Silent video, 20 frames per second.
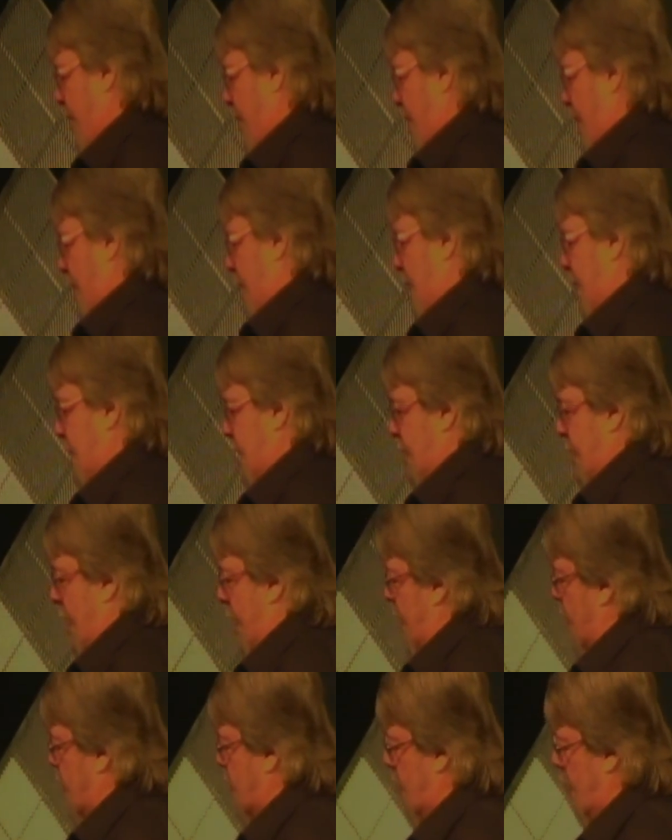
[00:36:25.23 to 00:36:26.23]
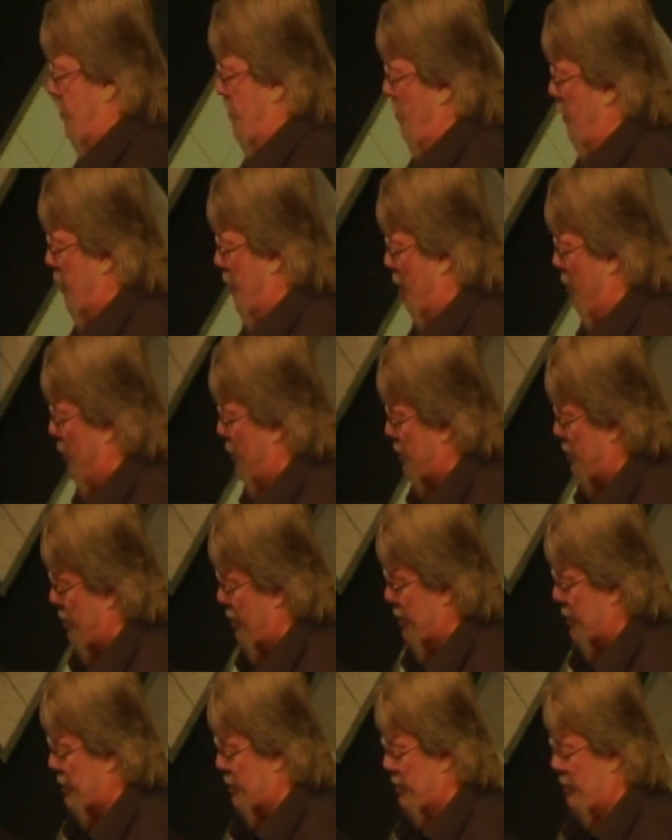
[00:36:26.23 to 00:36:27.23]
And I just ask you that we always
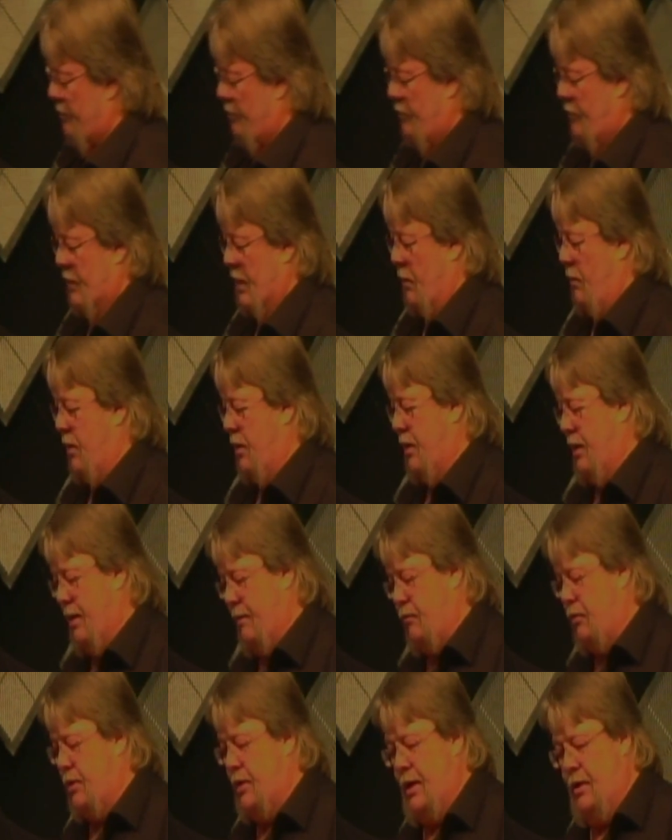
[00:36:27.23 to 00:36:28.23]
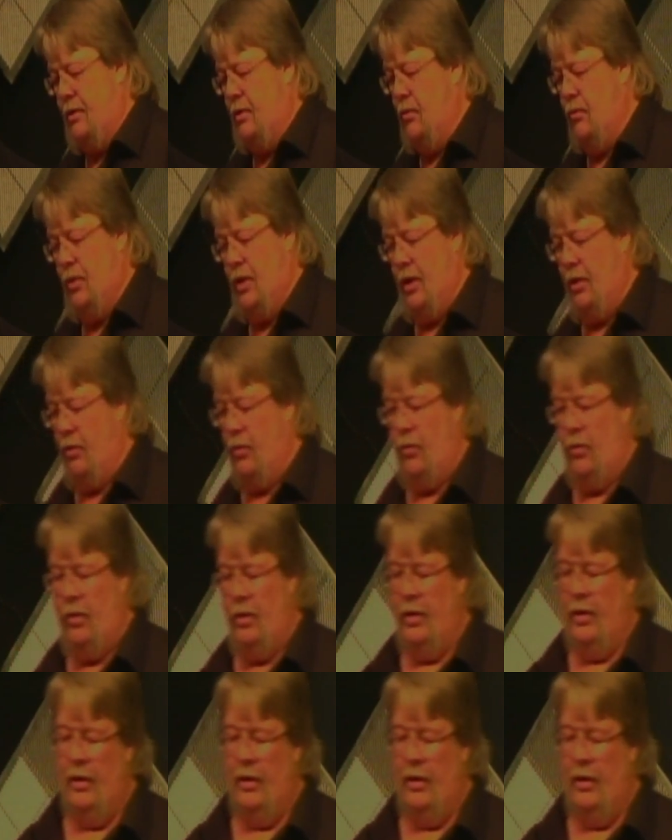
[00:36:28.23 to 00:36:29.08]
listen, that we never tell you no,